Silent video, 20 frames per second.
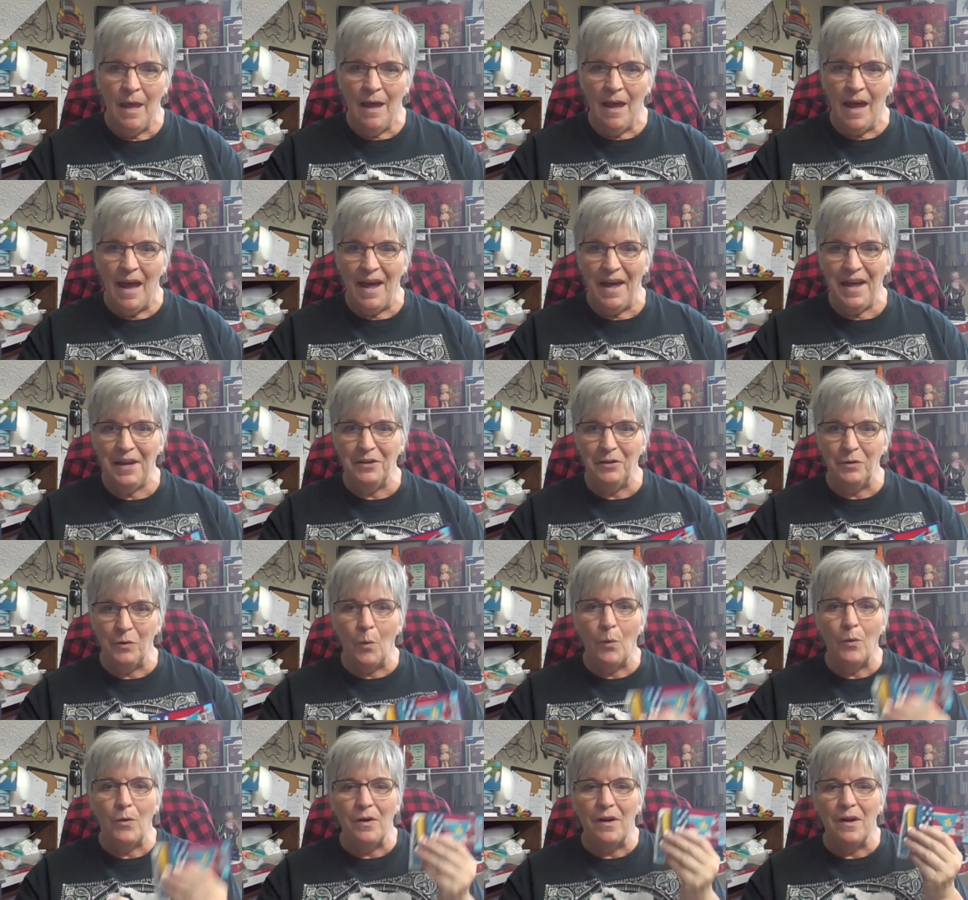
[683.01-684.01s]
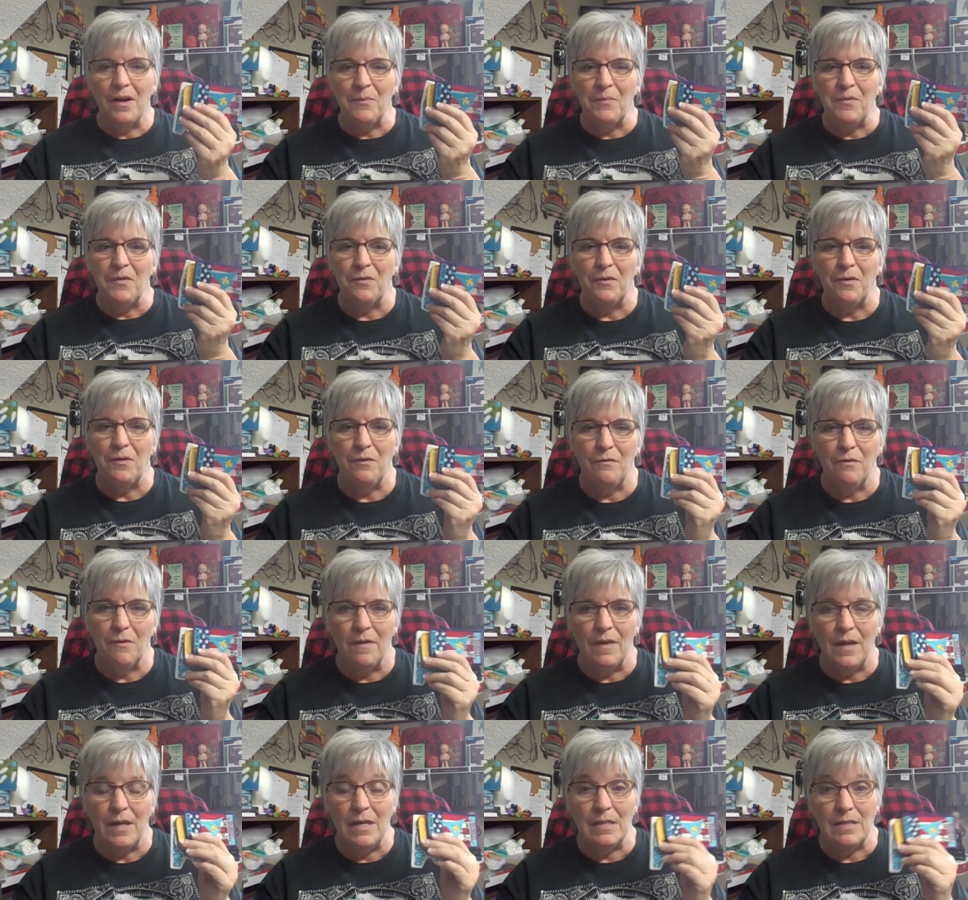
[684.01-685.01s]
I had an order come through for
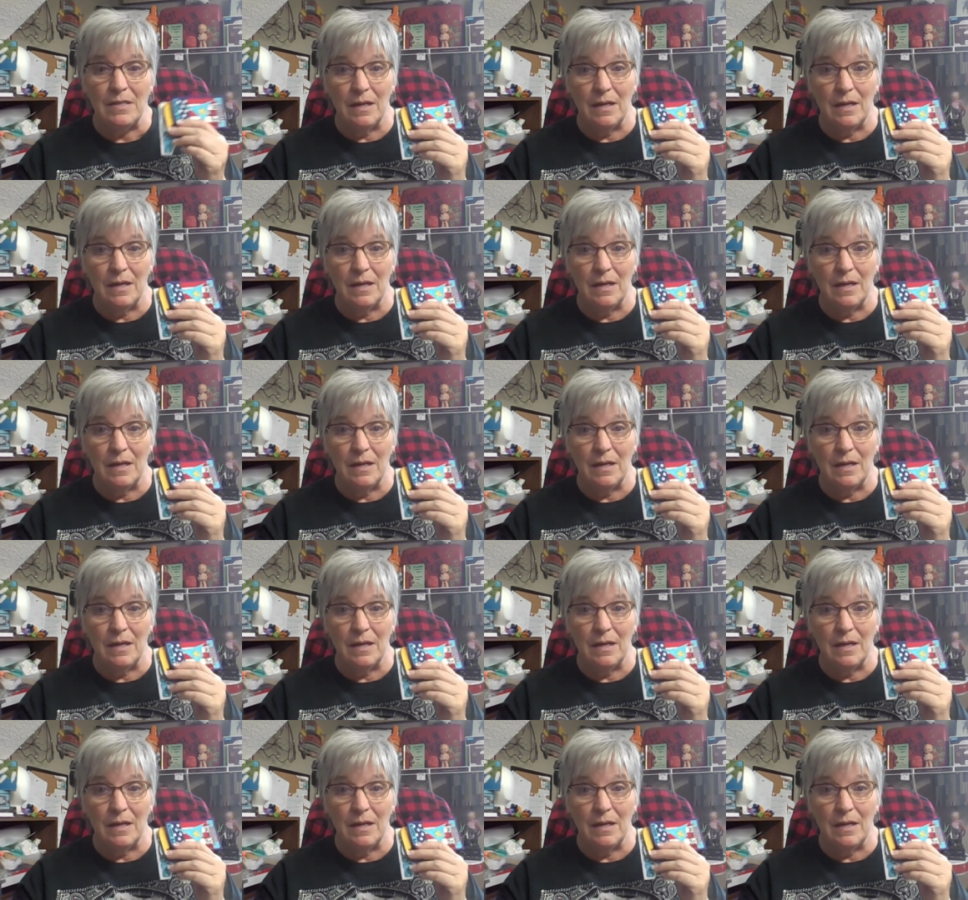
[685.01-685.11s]
these,